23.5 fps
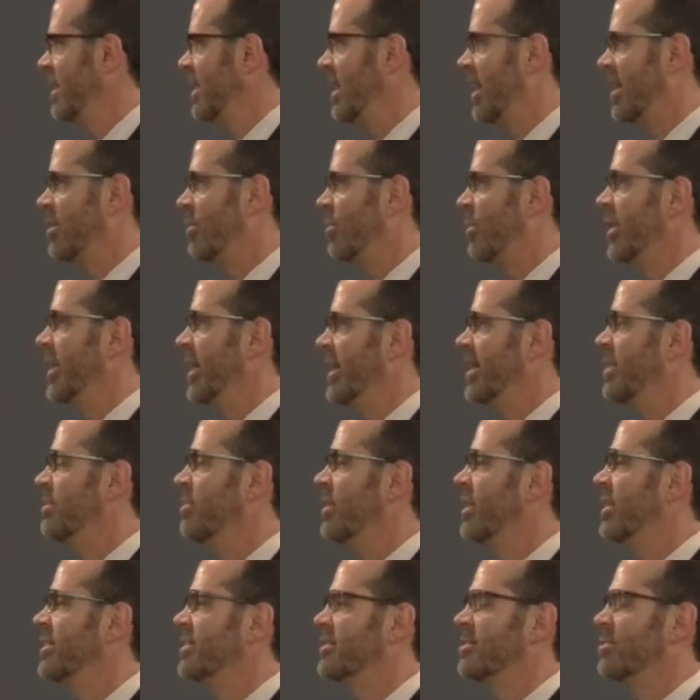And I don't want
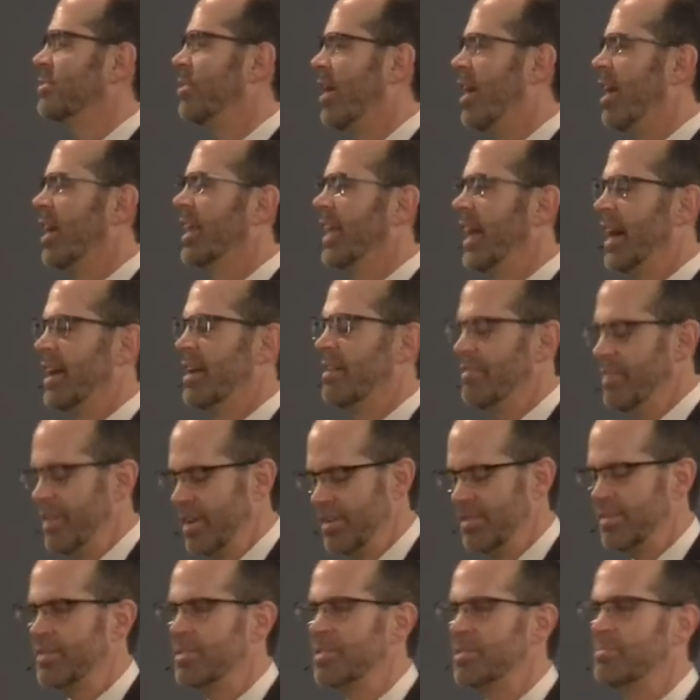anyone to walk out of
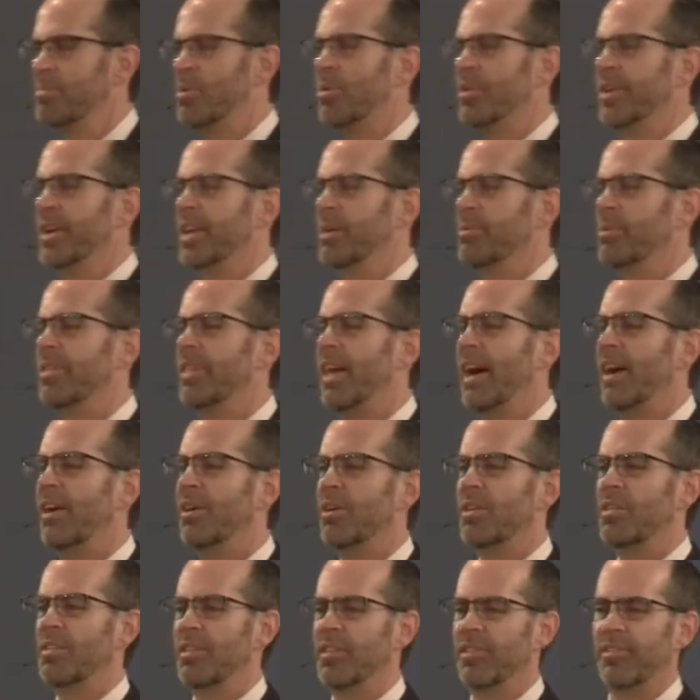here this morning
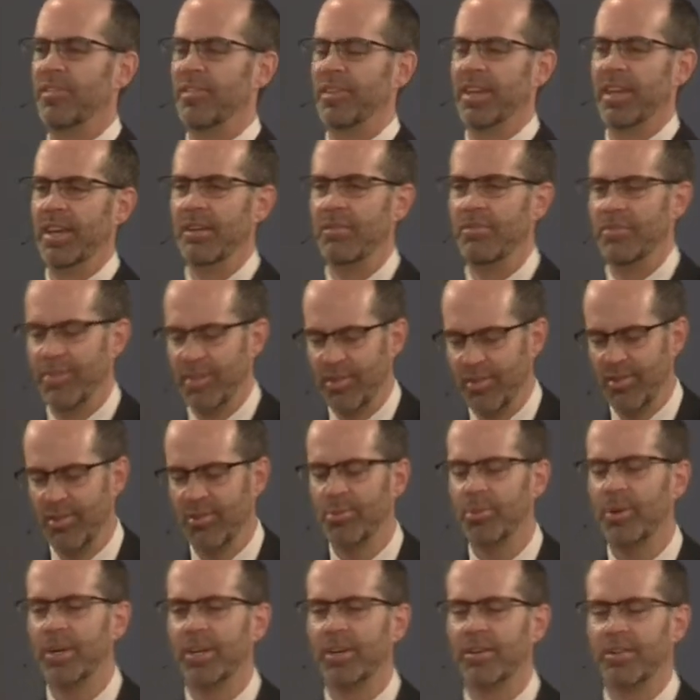without this gift. This
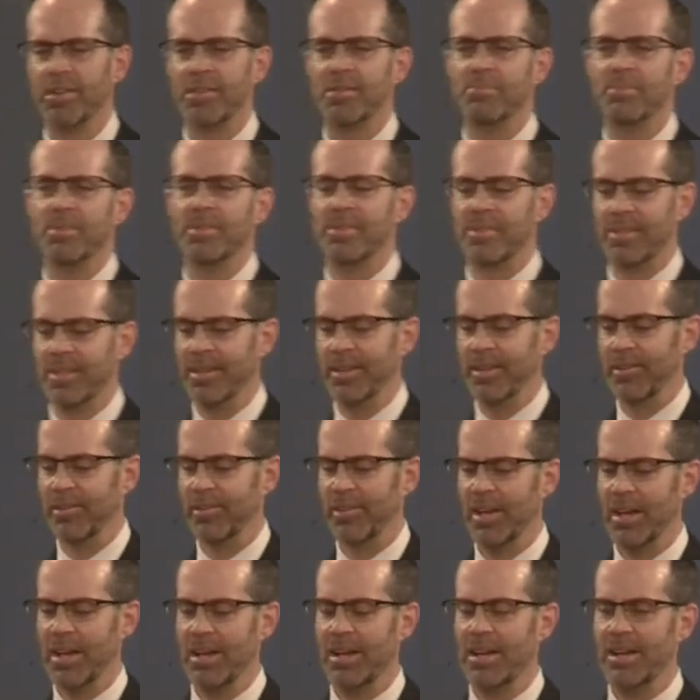is what Christmas
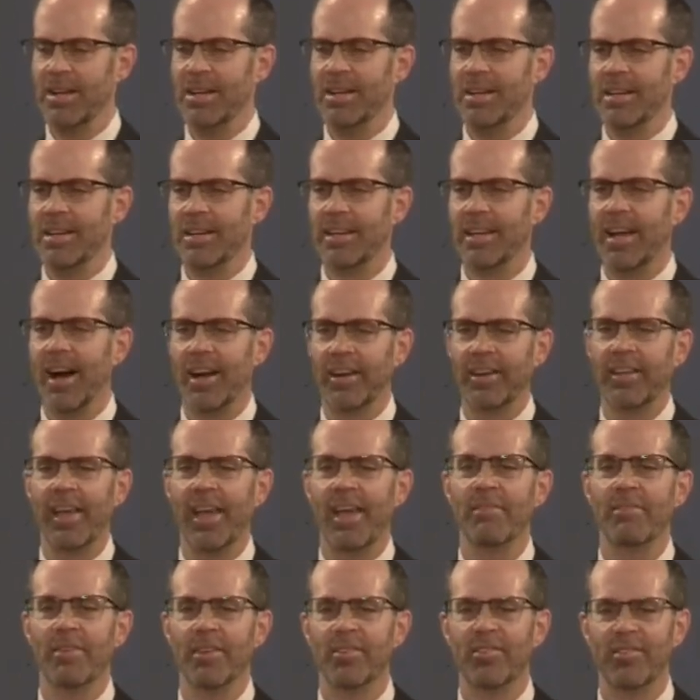is God
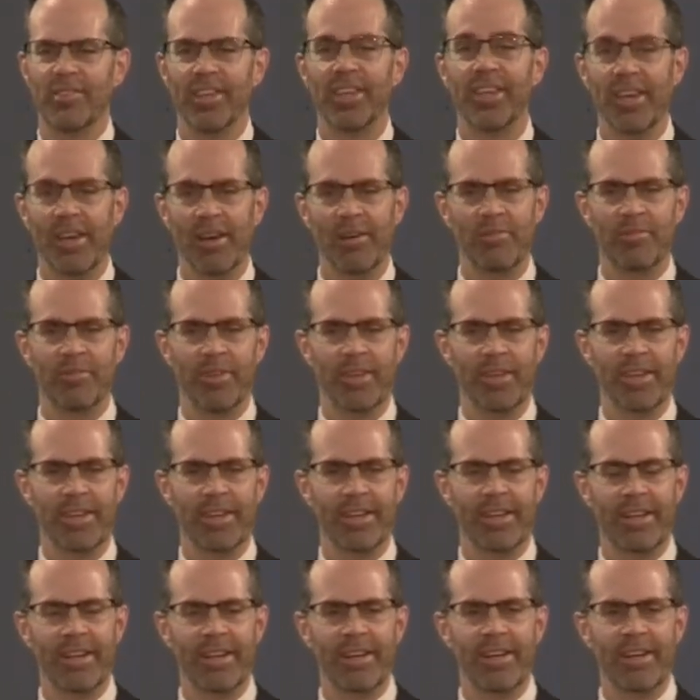gave us the gift
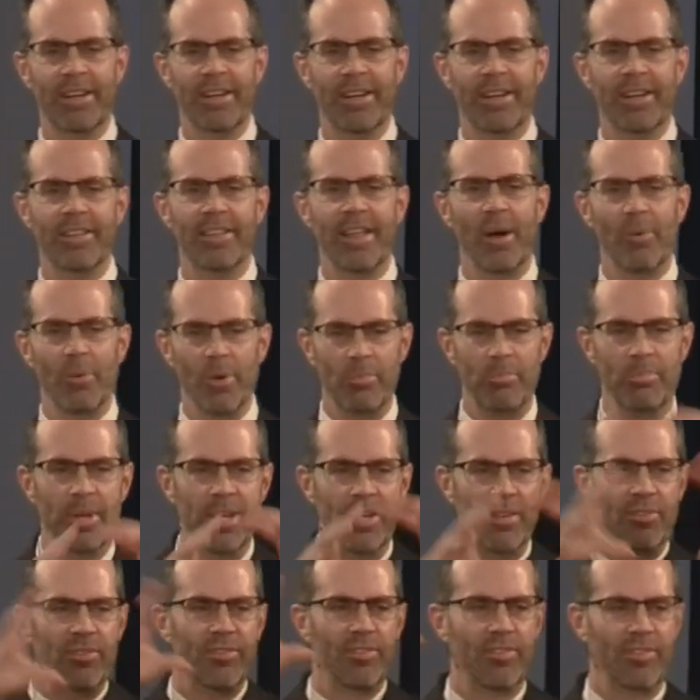that would
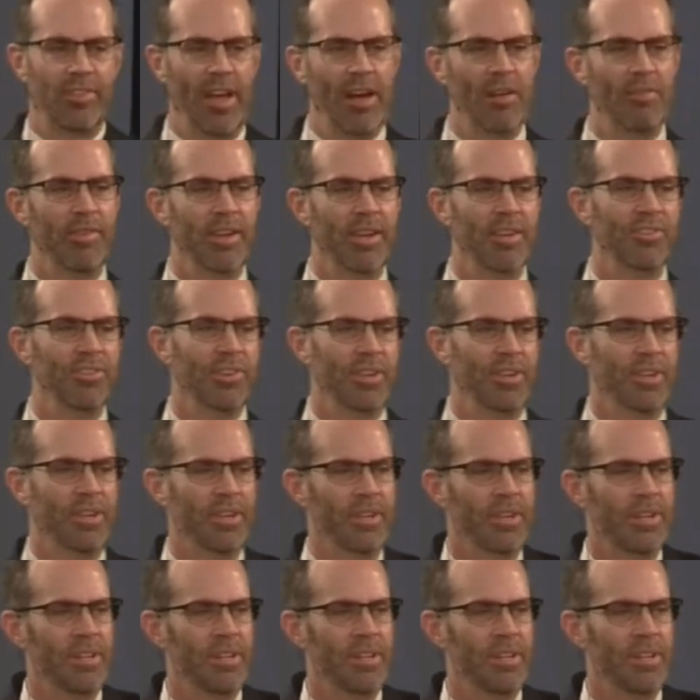be salvation.